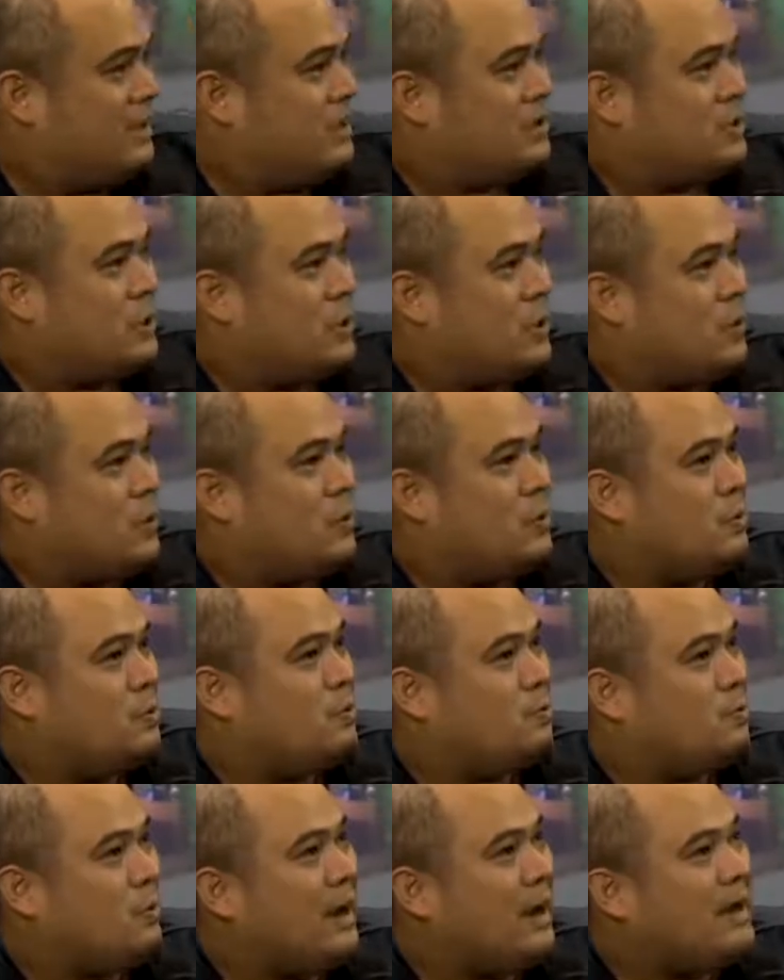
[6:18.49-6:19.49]

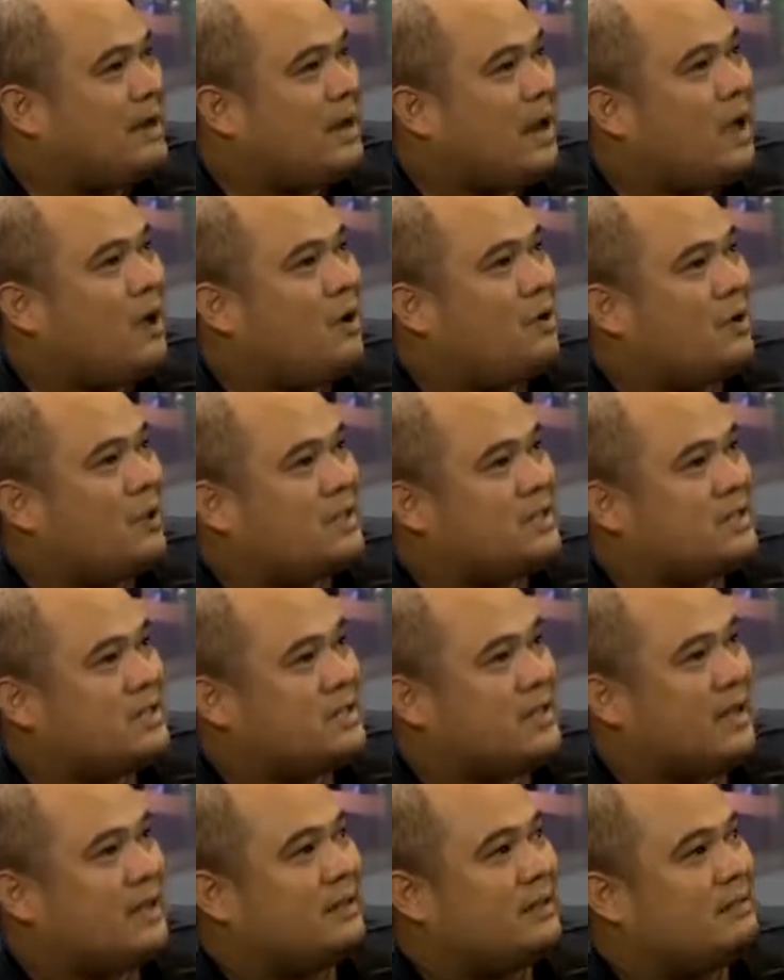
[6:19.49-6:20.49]
So right now, it's
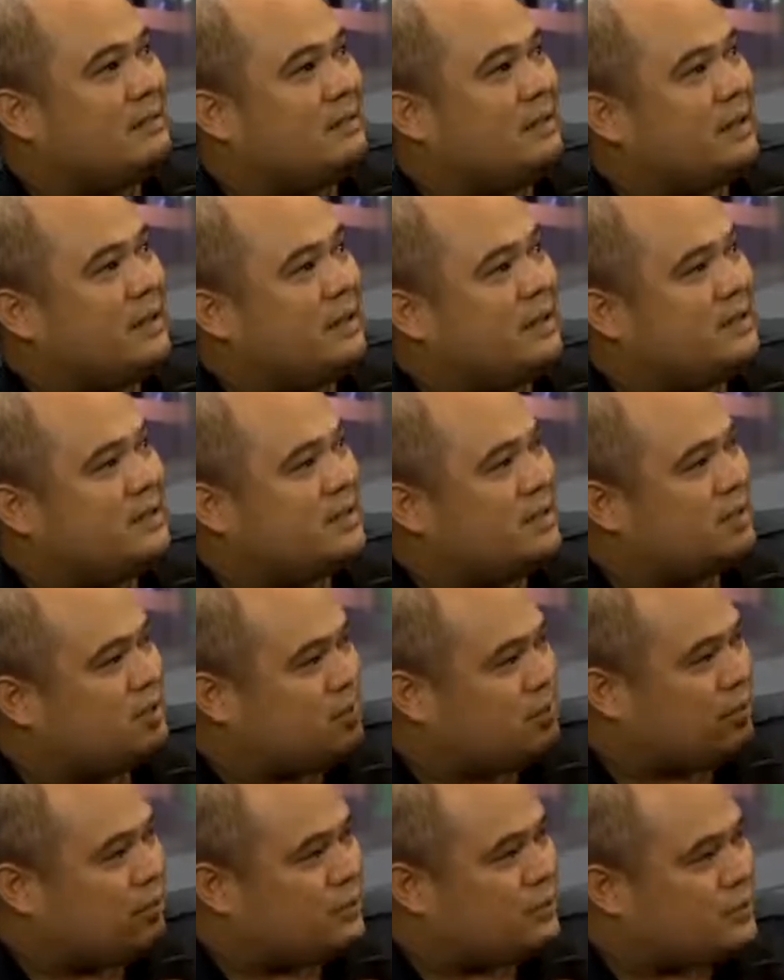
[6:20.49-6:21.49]
just that it's just
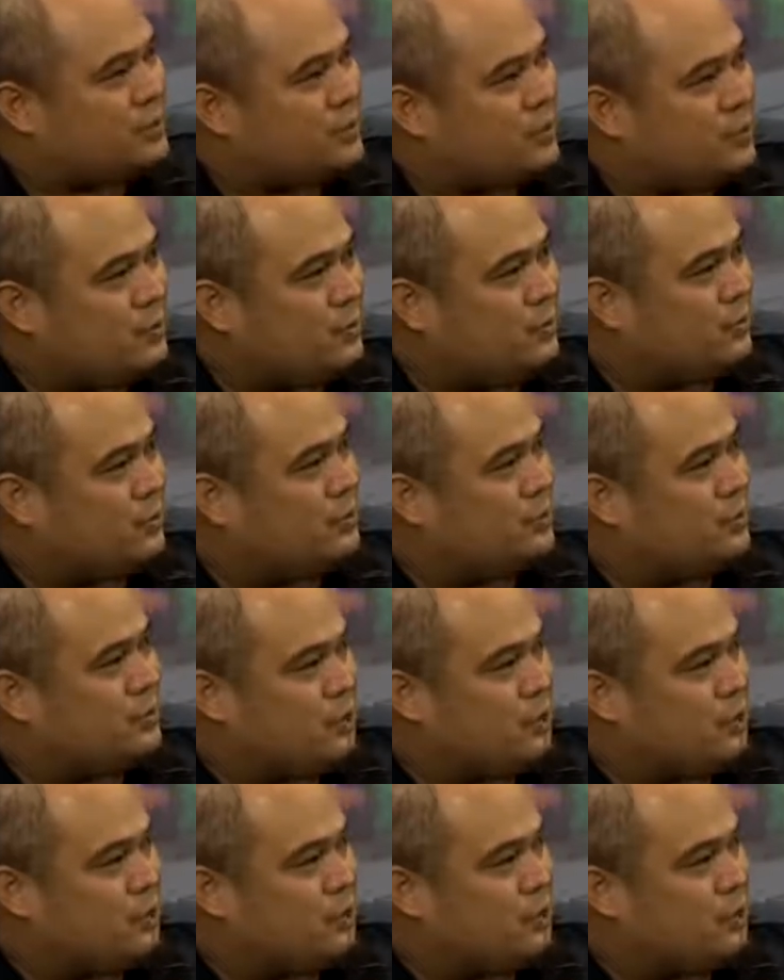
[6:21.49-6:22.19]
so soon,